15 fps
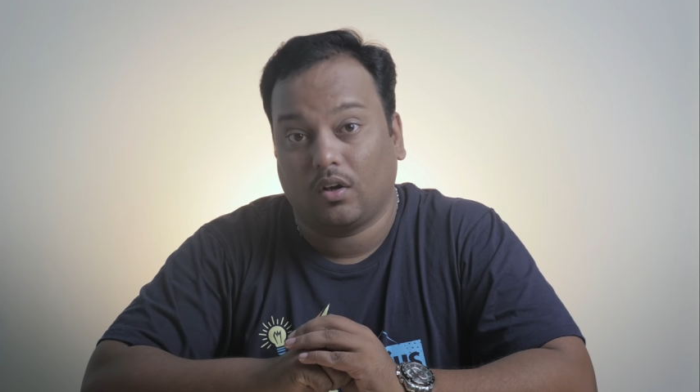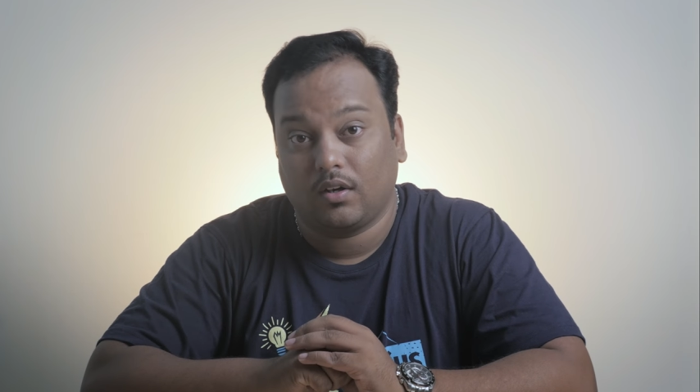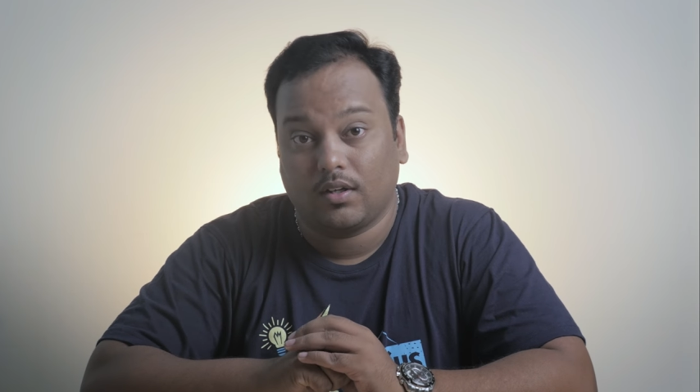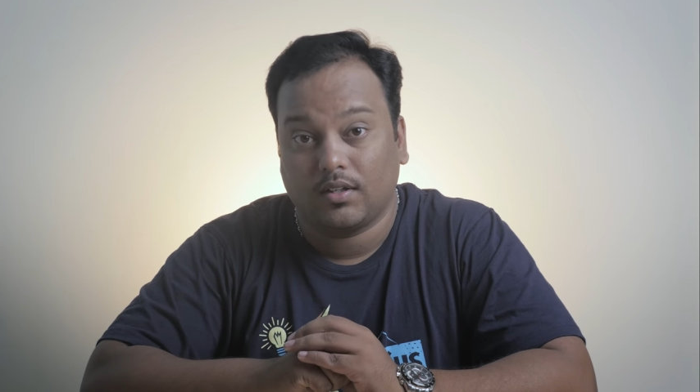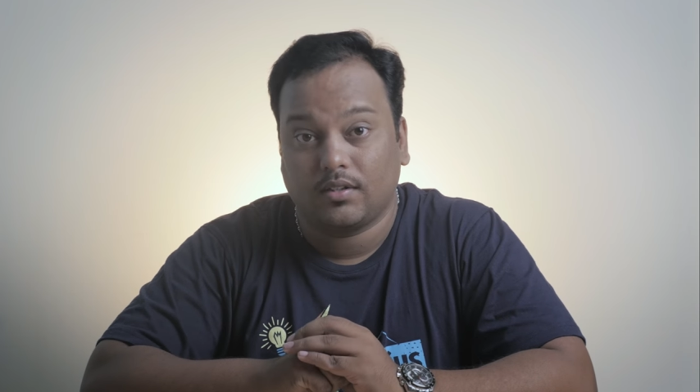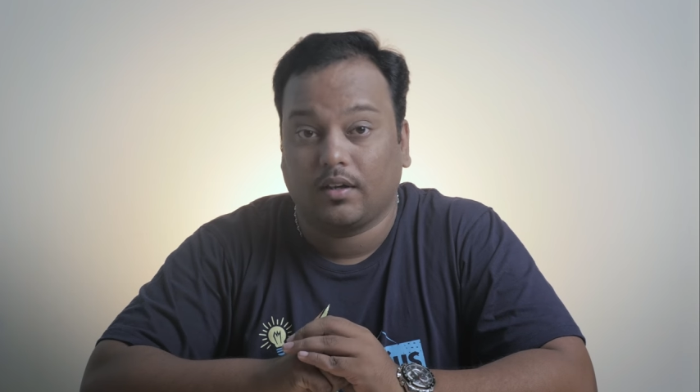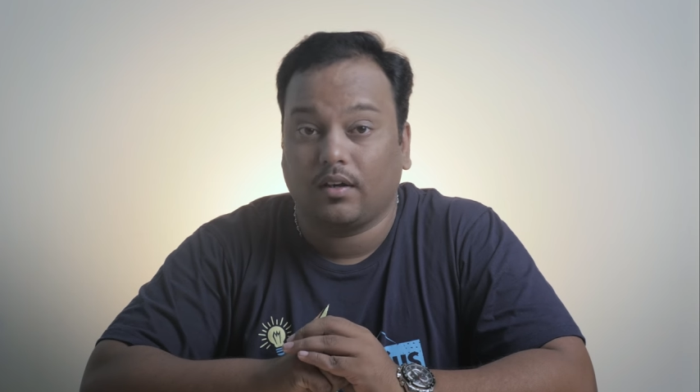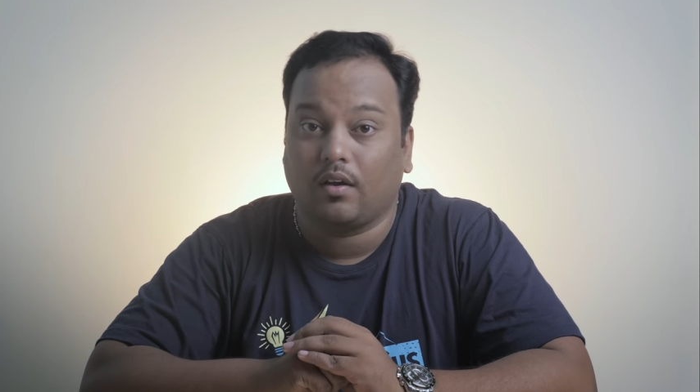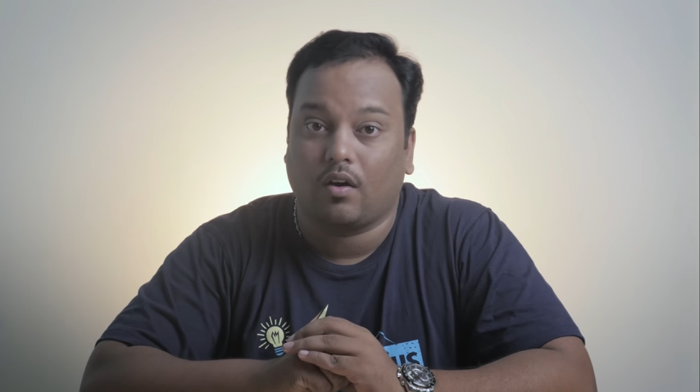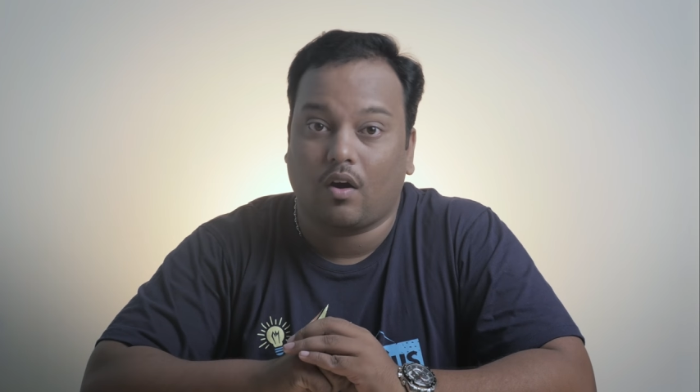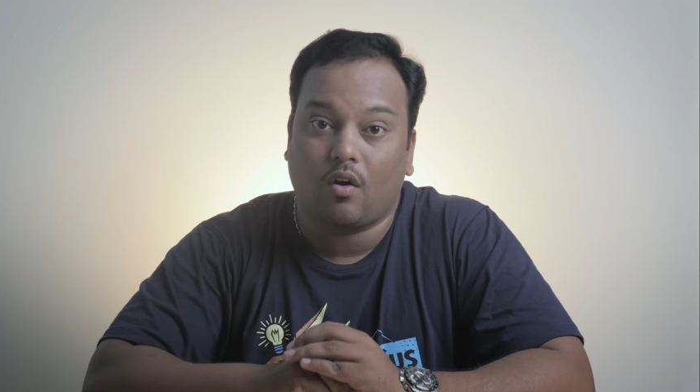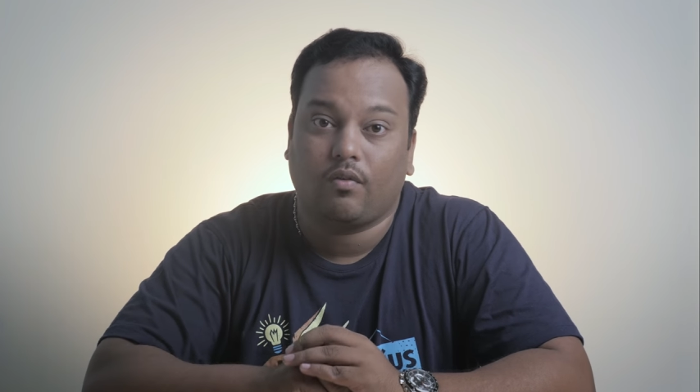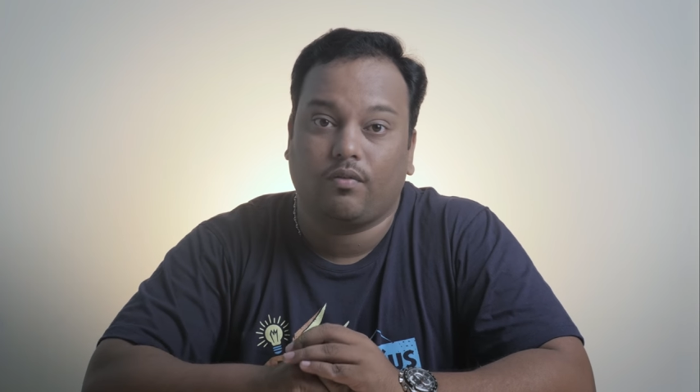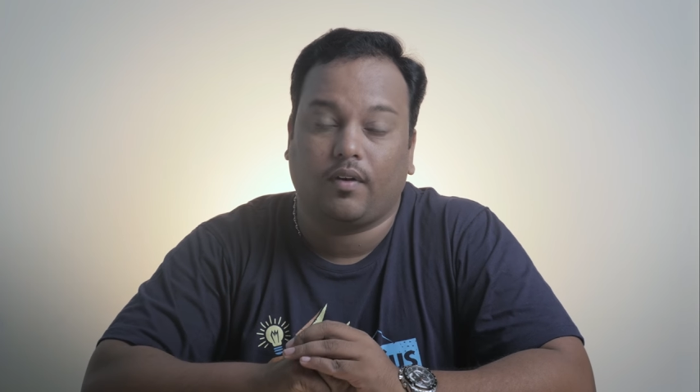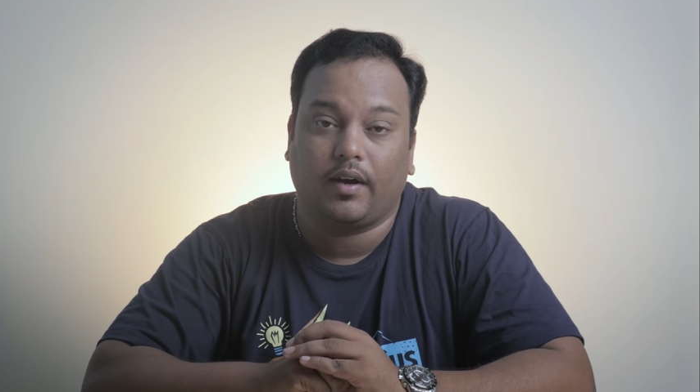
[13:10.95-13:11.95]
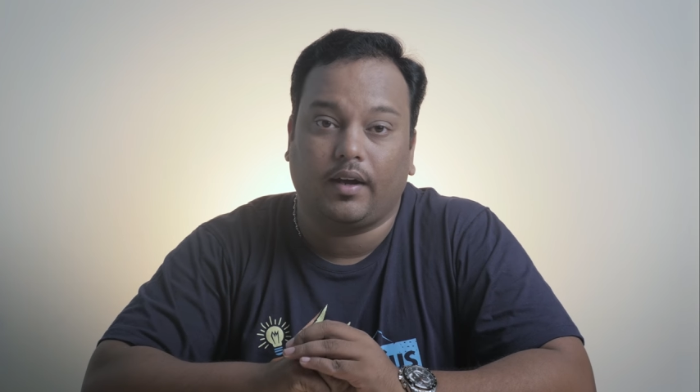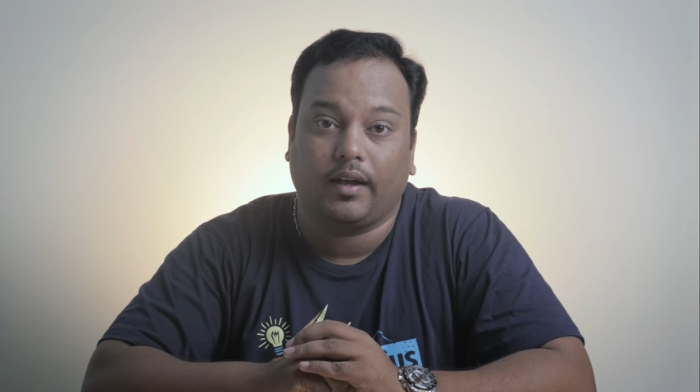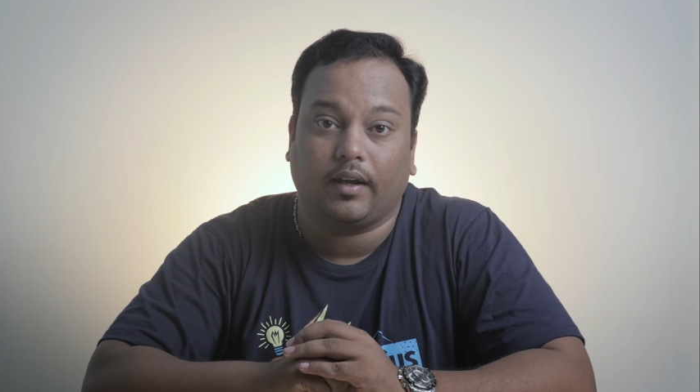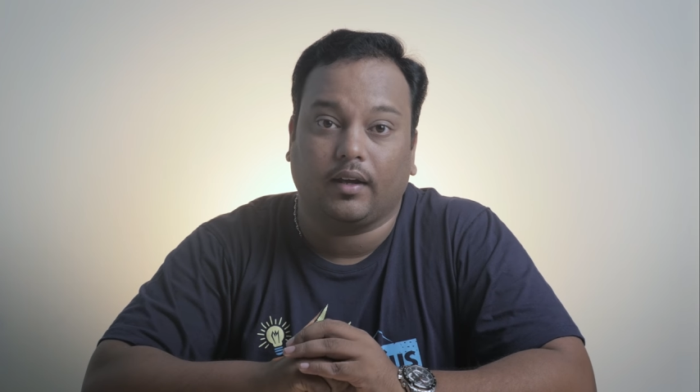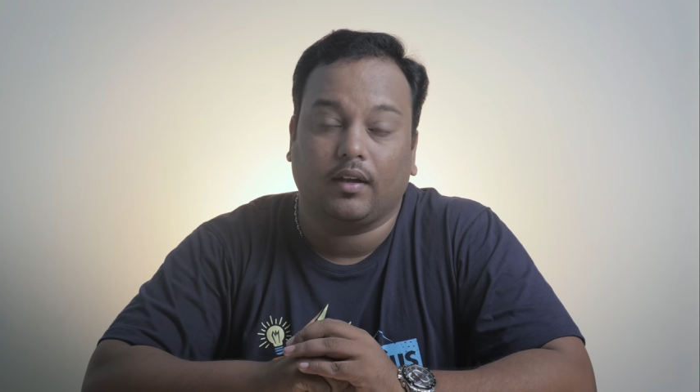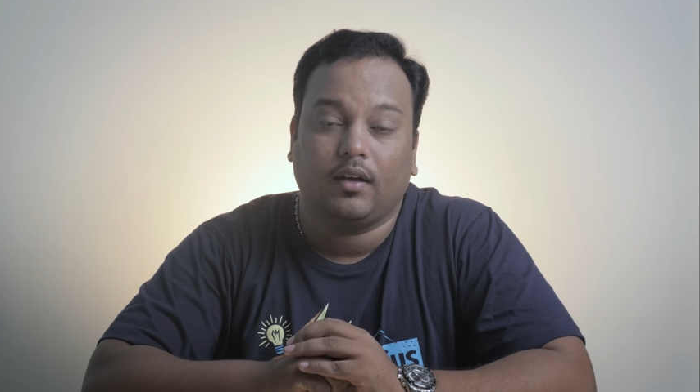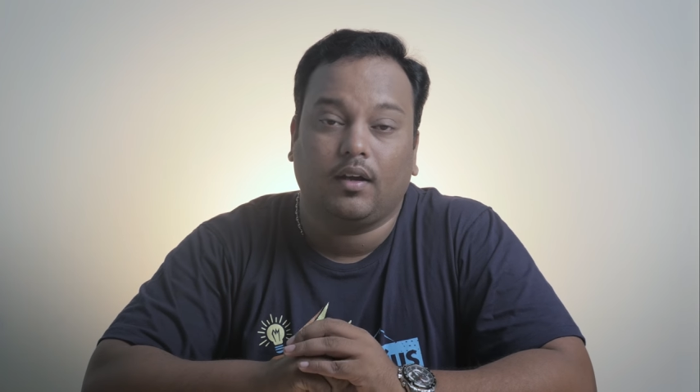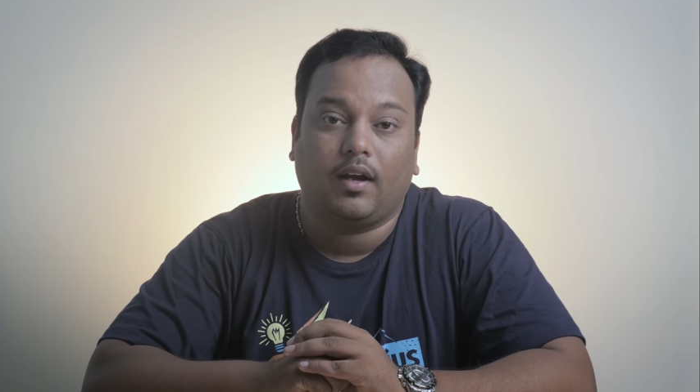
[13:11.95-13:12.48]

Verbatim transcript: dollars in crowdfunding,